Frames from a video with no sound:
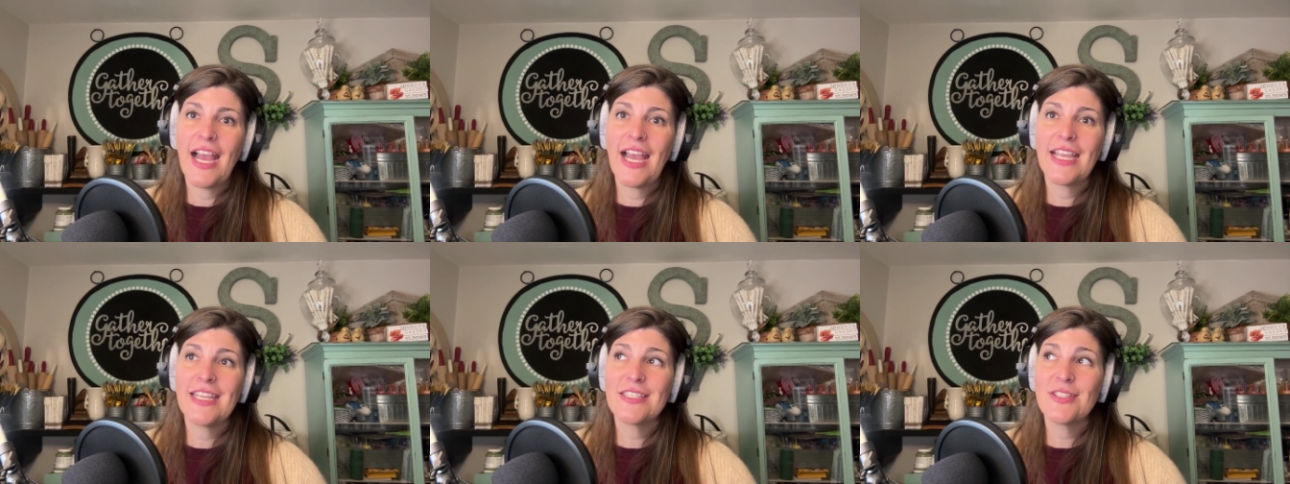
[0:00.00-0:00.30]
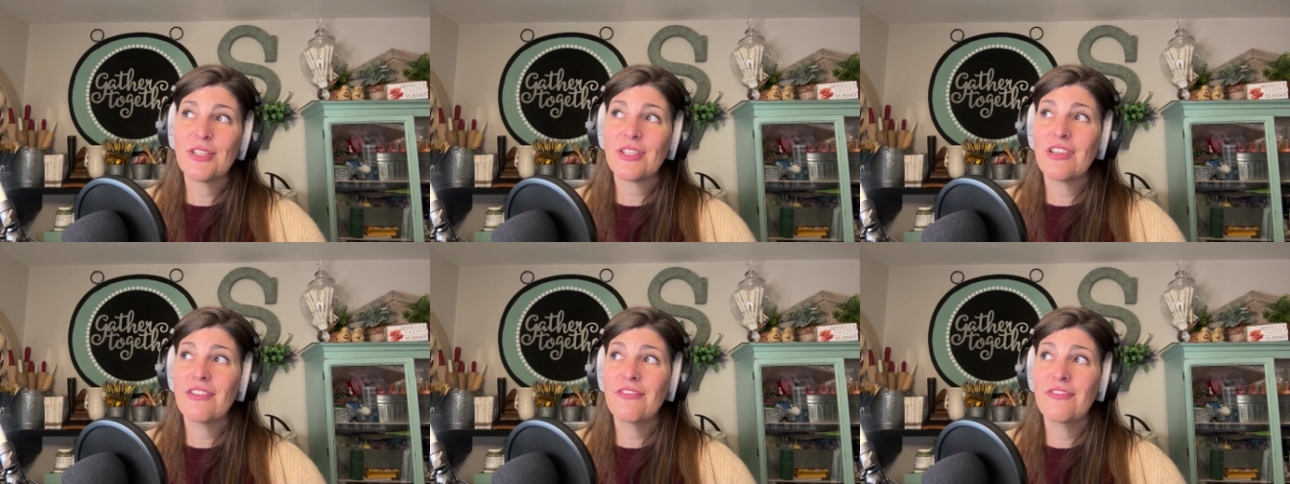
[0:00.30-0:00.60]
I
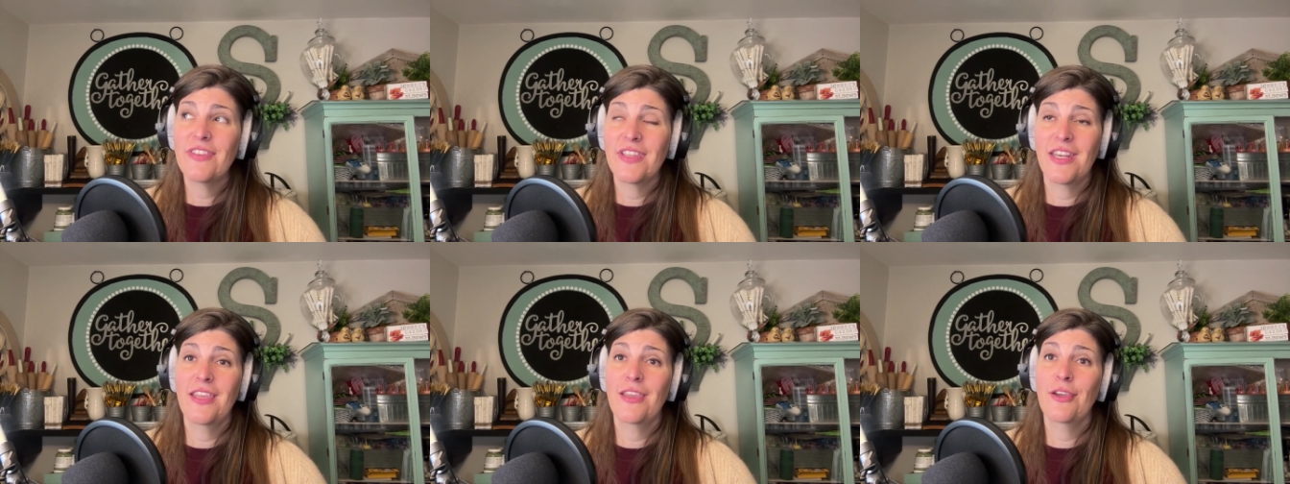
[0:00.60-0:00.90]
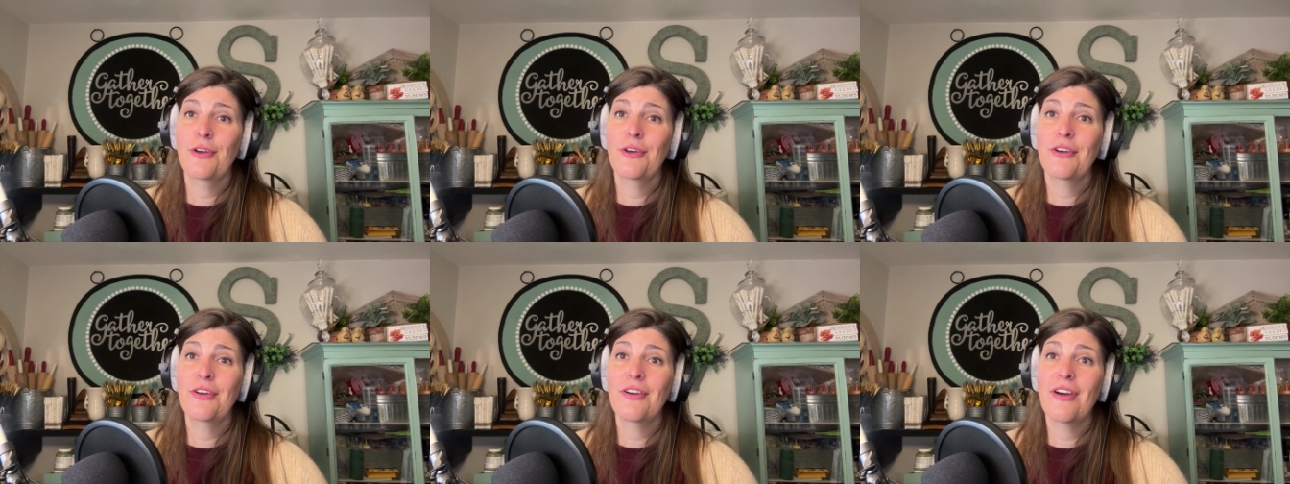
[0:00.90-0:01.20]
took a
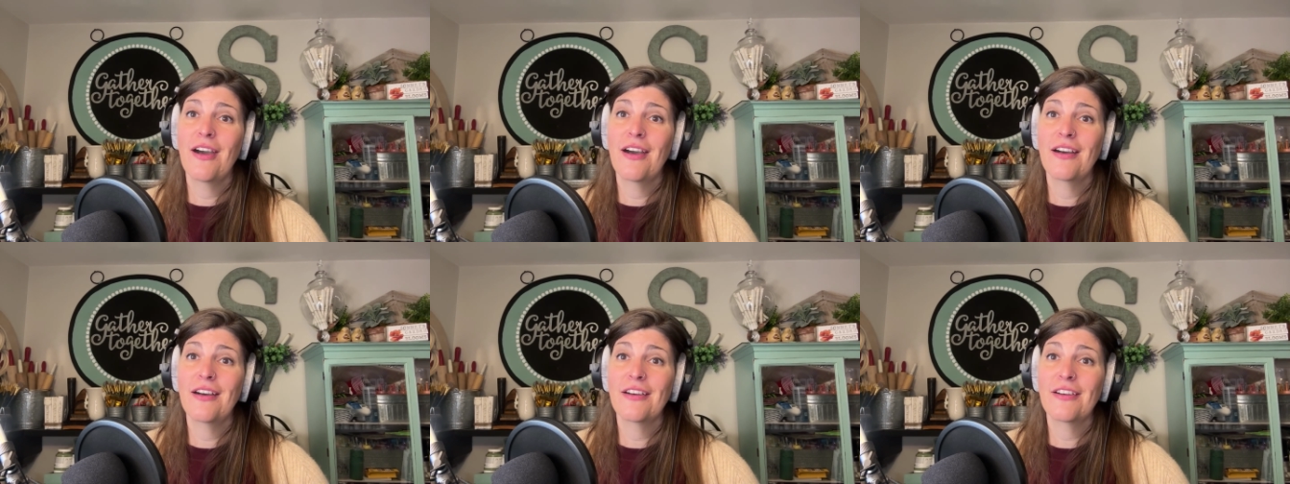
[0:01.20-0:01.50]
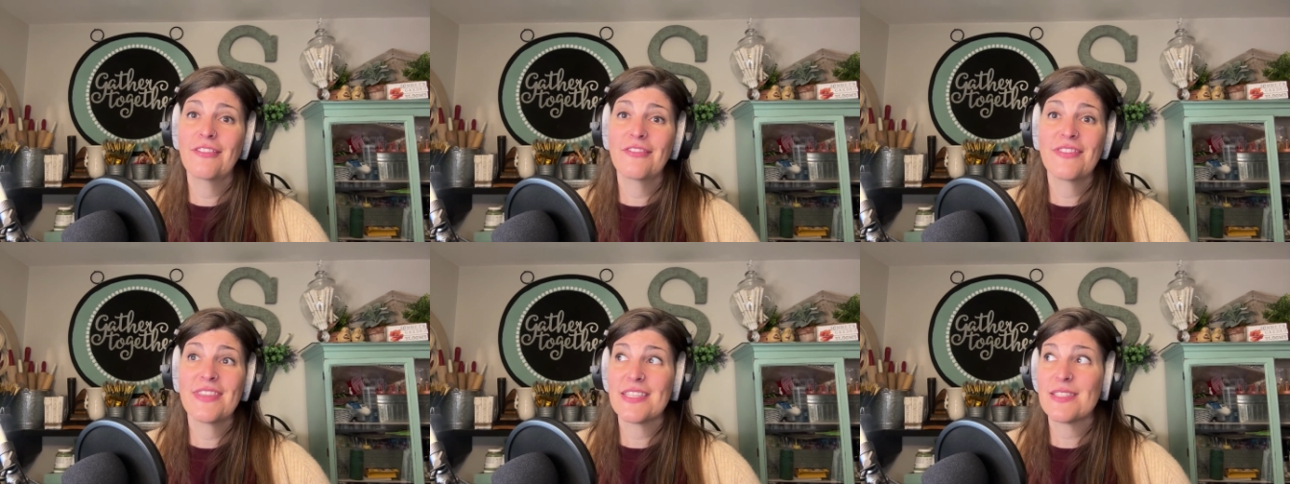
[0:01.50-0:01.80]
video
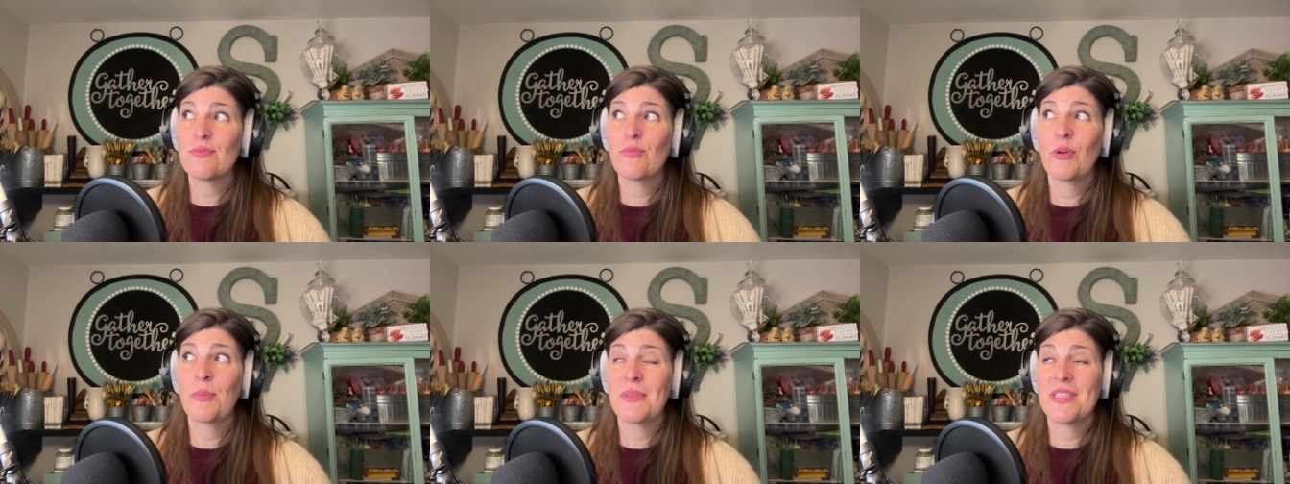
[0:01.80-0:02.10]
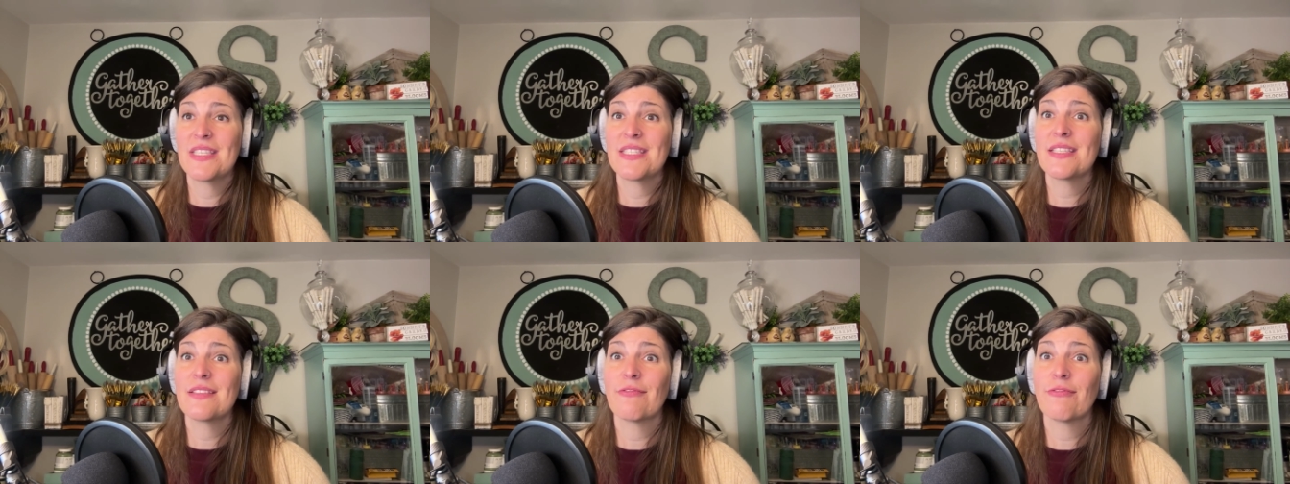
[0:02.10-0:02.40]
of this
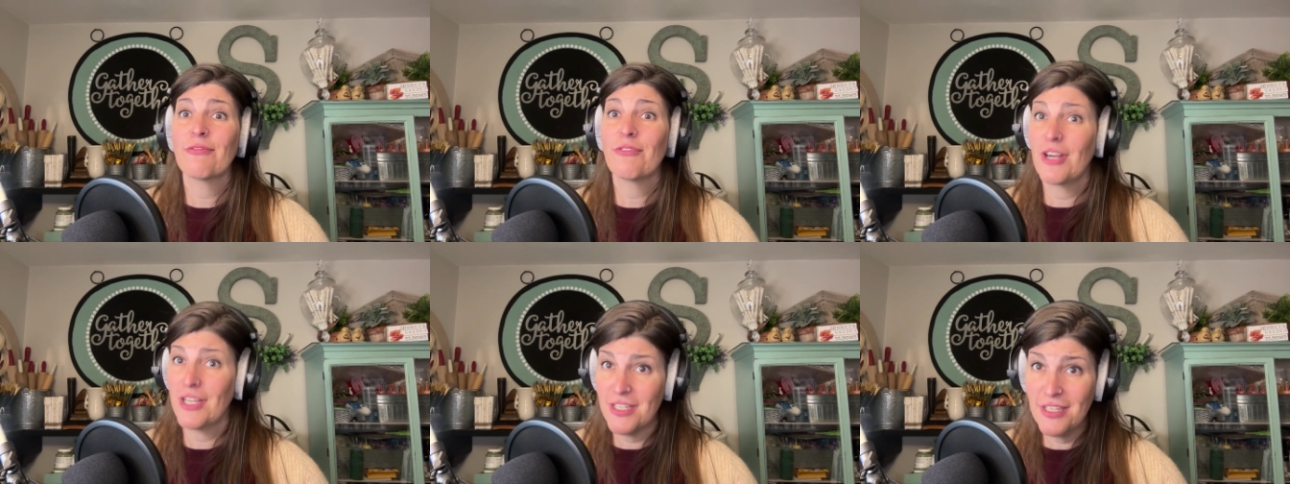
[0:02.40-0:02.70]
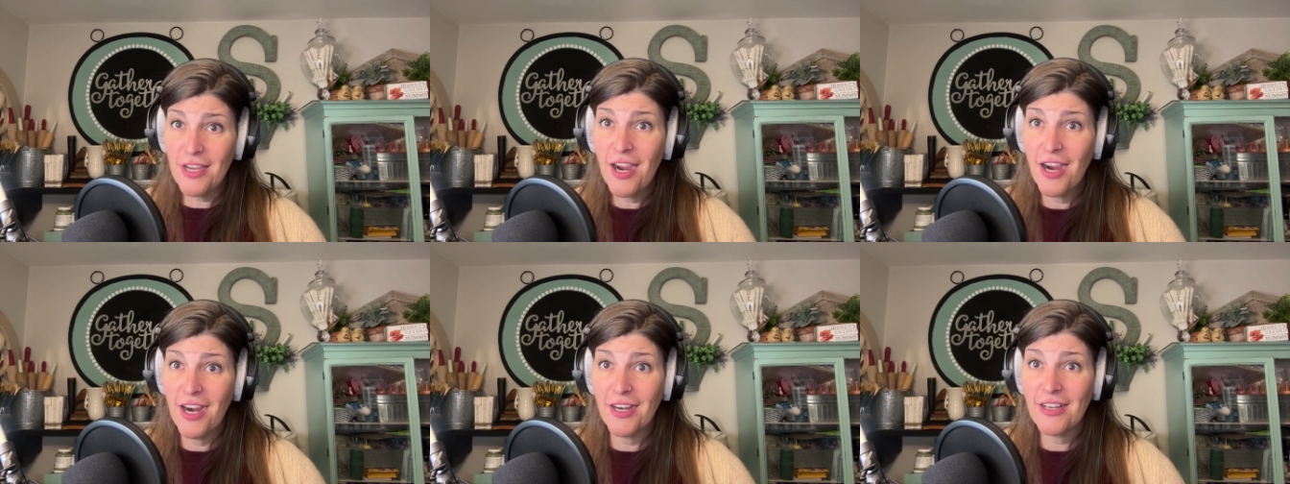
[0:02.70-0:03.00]
woman's front
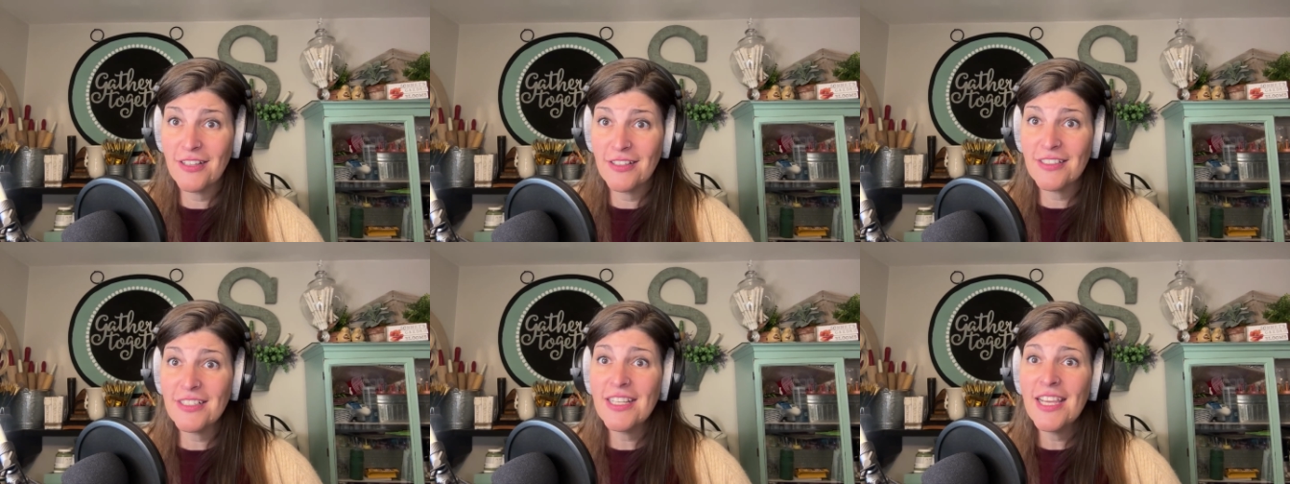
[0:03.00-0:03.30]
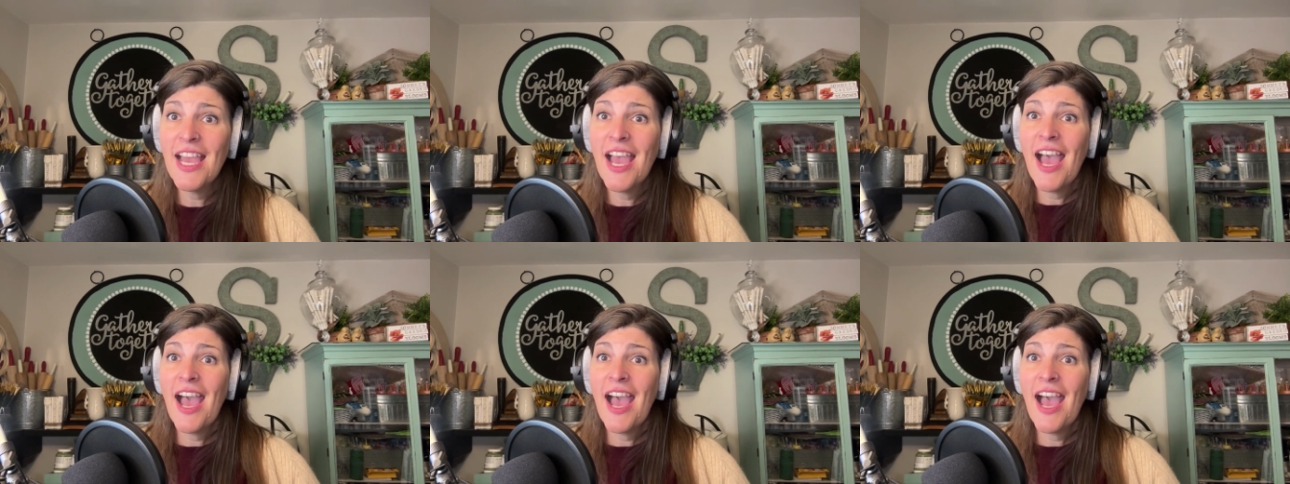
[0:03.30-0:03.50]
yard